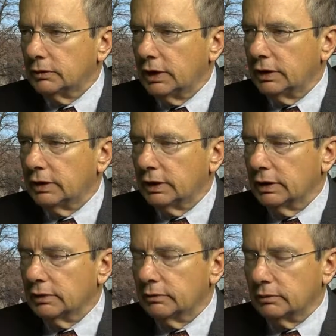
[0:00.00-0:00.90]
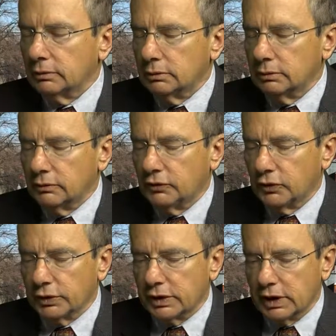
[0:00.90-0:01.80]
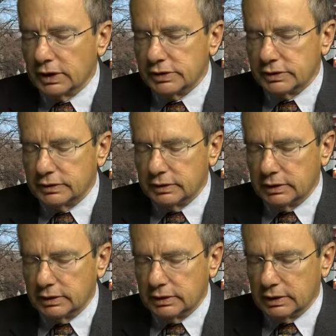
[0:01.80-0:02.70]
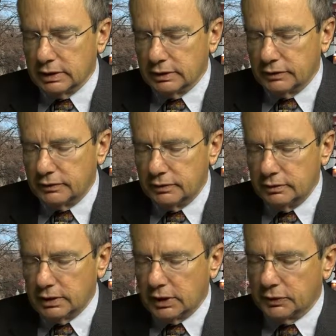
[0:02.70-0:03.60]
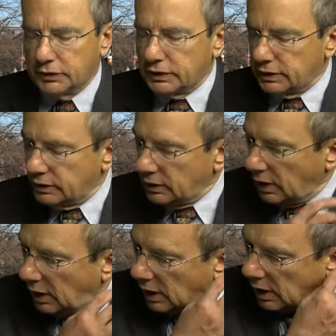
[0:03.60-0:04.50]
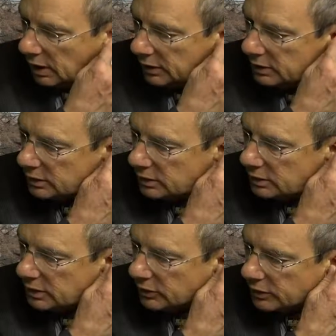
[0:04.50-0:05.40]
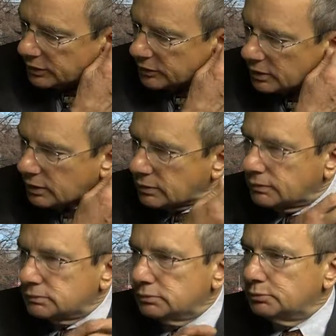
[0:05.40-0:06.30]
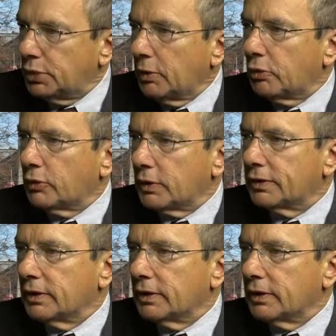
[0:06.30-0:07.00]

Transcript: and Fort Dodge, and Iowa City. They're all peppered with